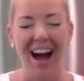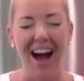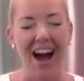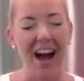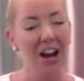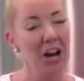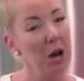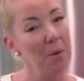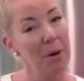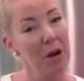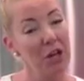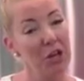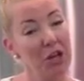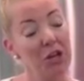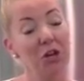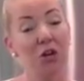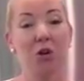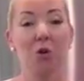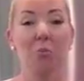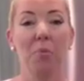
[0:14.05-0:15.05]
I don't know about
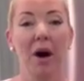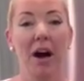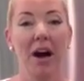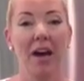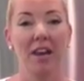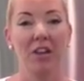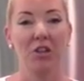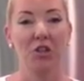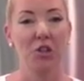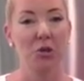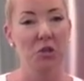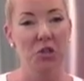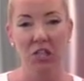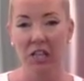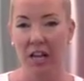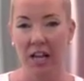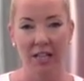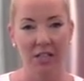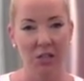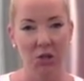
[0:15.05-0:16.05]
you, but juice
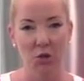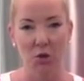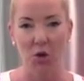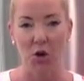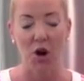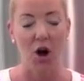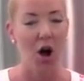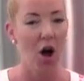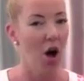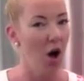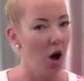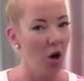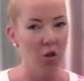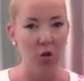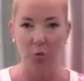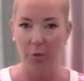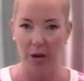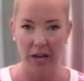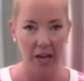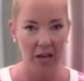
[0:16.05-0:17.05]
cleanses are all
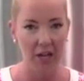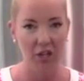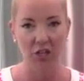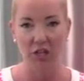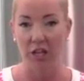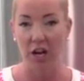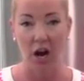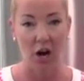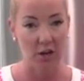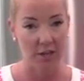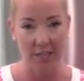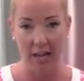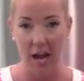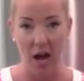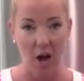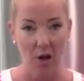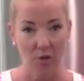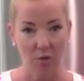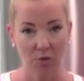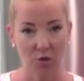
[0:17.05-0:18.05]
the rage in our
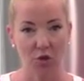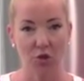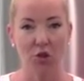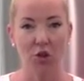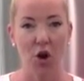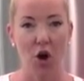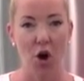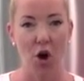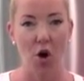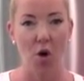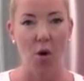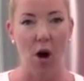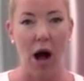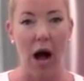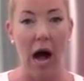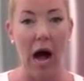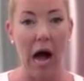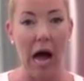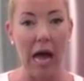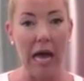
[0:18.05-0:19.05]
town. So
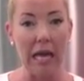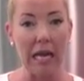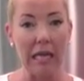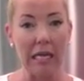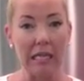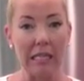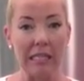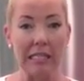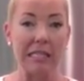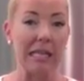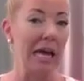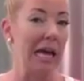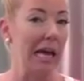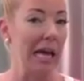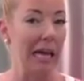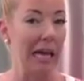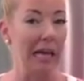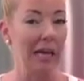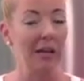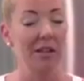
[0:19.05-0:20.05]
I
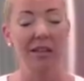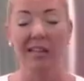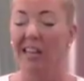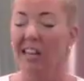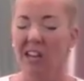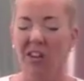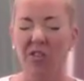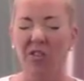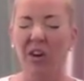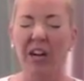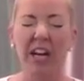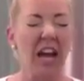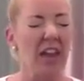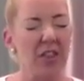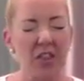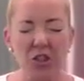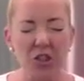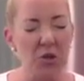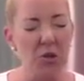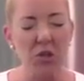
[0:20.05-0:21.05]
say,
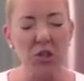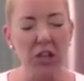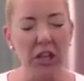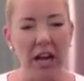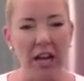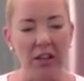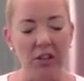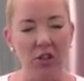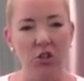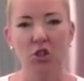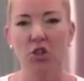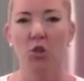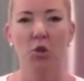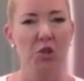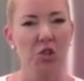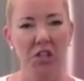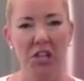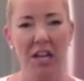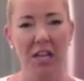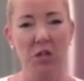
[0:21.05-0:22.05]
forget the juice cleanse.
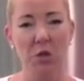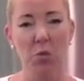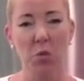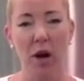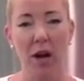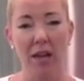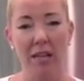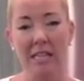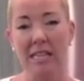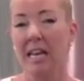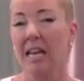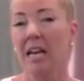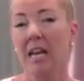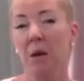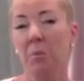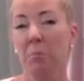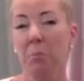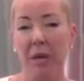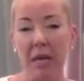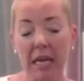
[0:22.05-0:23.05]
Juice cleanse was
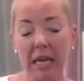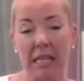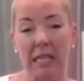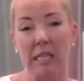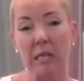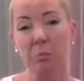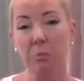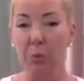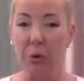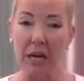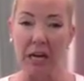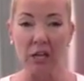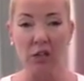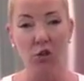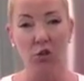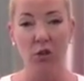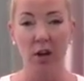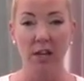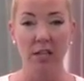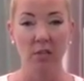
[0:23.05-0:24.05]
big spring
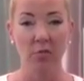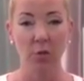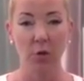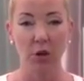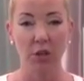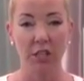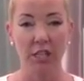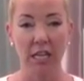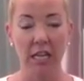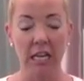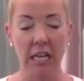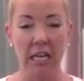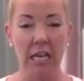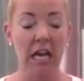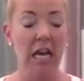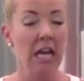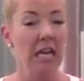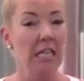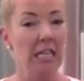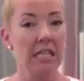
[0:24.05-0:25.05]

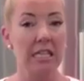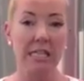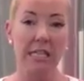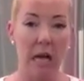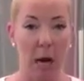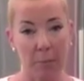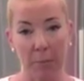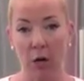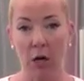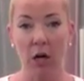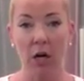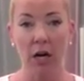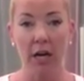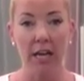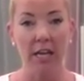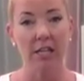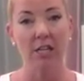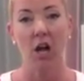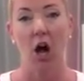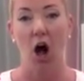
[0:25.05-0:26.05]
2014. Summer
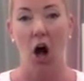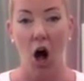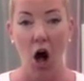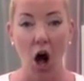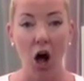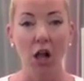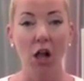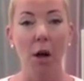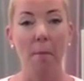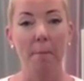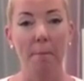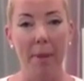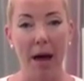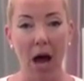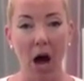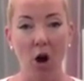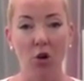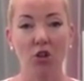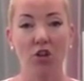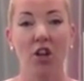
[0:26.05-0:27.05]
is all
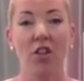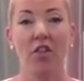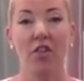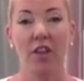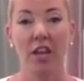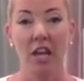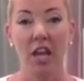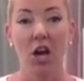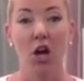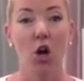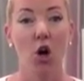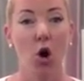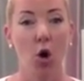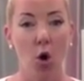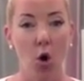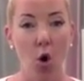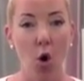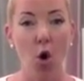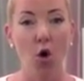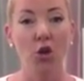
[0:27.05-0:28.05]
about the
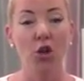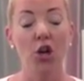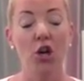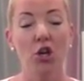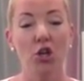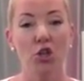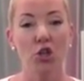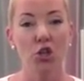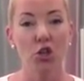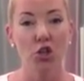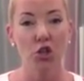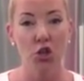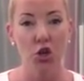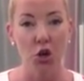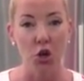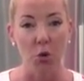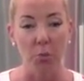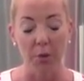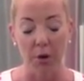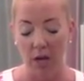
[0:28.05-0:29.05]
cold
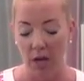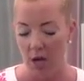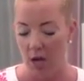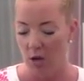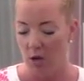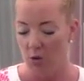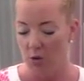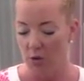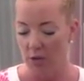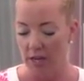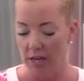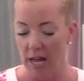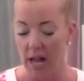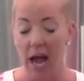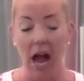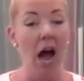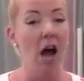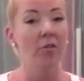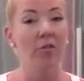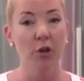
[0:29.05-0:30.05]
soup. So you can
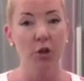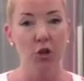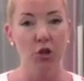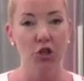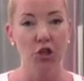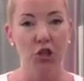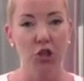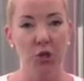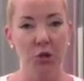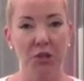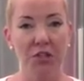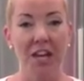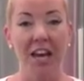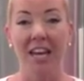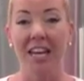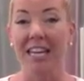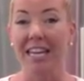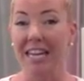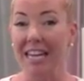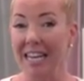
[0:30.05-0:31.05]
have your juice
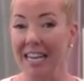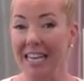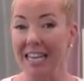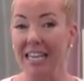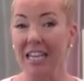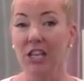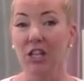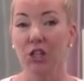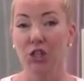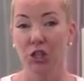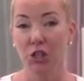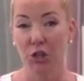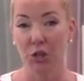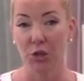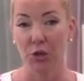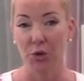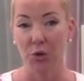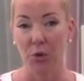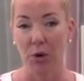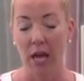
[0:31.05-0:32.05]
and eat it
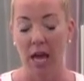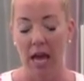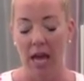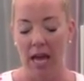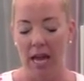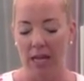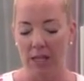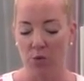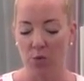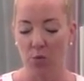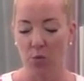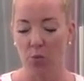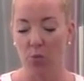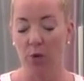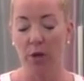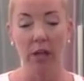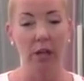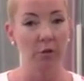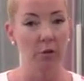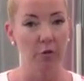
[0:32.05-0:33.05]
too. It's a
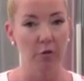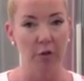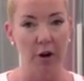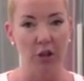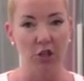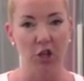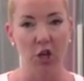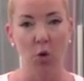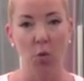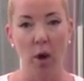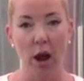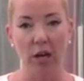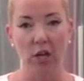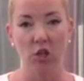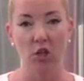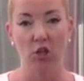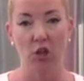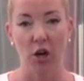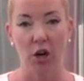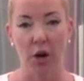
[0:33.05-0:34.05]
really refreshing way
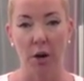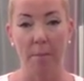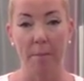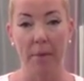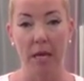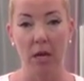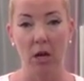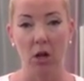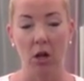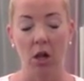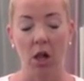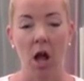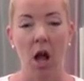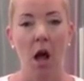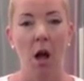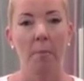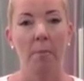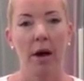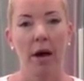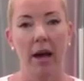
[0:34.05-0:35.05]
to start a meal.
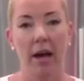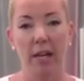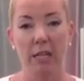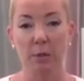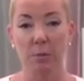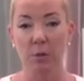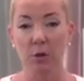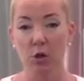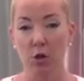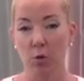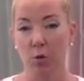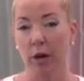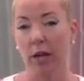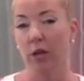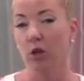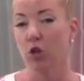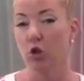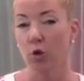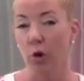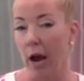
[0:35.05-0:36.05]
My husband's throwing
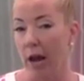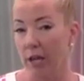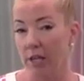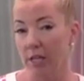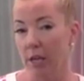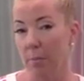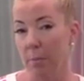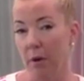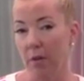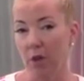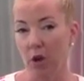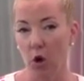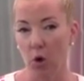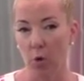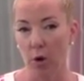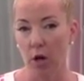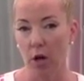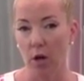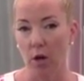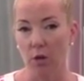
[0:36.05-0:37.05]
a tri-tip on the
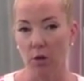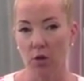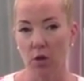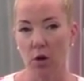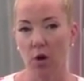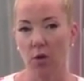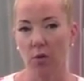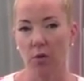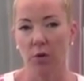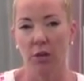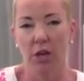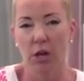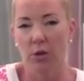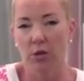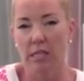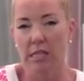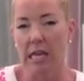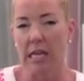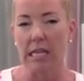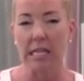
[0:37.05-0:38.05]
grill, so
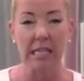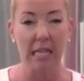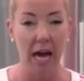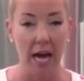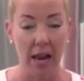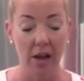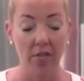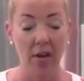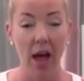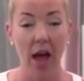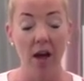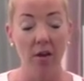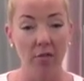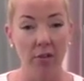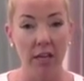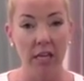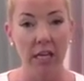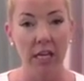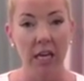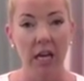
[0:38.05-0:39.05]
steak is kind of
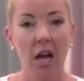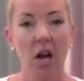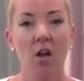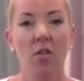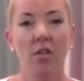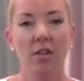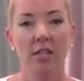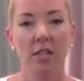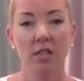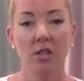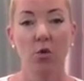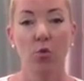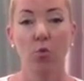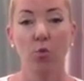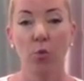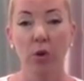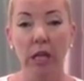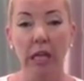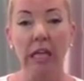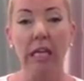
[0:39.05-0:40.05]
heavy. This is a
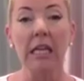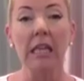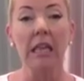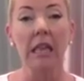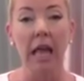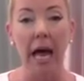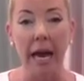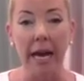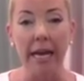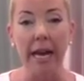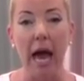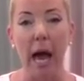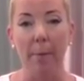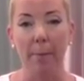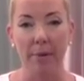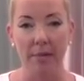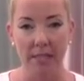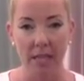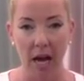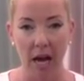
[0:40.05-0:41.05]
really light
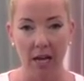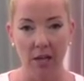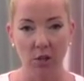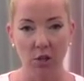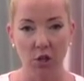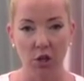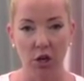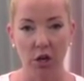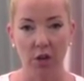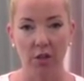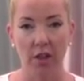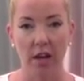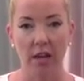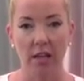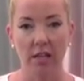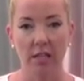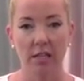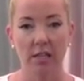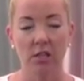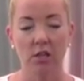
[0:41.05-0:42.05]
appetizer that
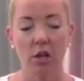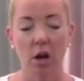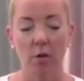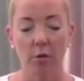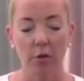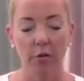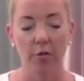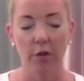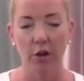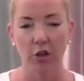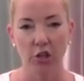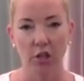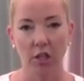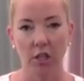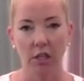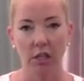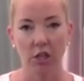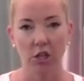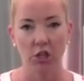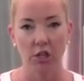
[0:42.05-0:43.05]
is so refreshing
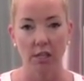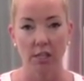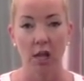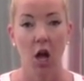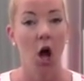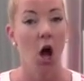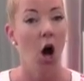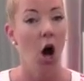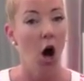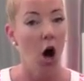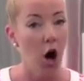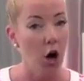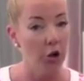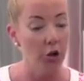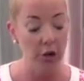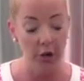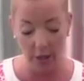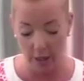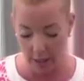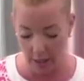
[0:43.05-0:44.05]
and delicious. All
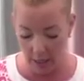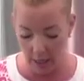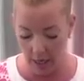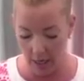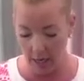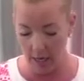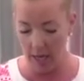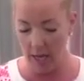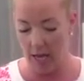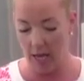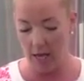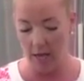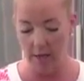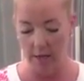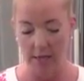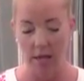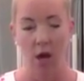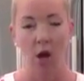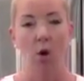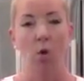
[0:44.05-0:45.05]
you're gonna need
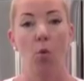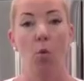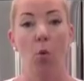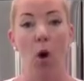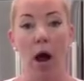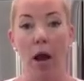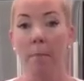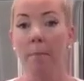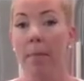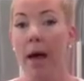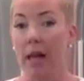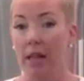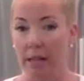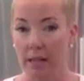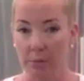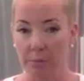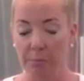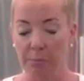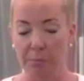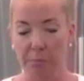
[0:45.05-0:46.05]
is one
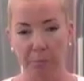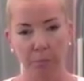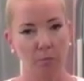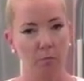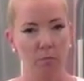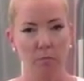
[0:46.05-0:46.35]
melon.